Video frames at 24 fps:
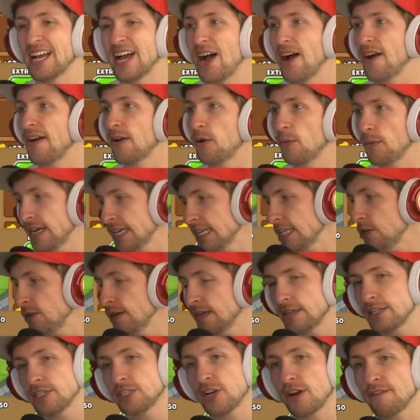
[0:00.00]
Okay, we can
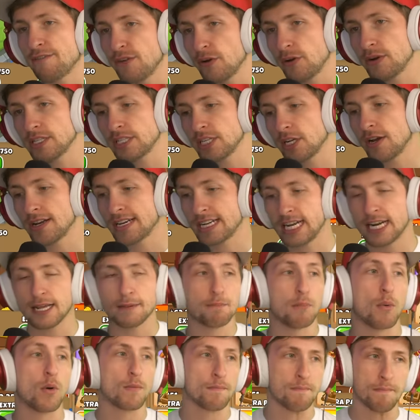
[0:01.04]
really start focusing on getting
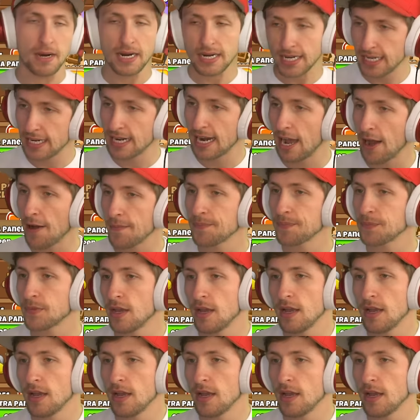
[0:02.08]
more money now.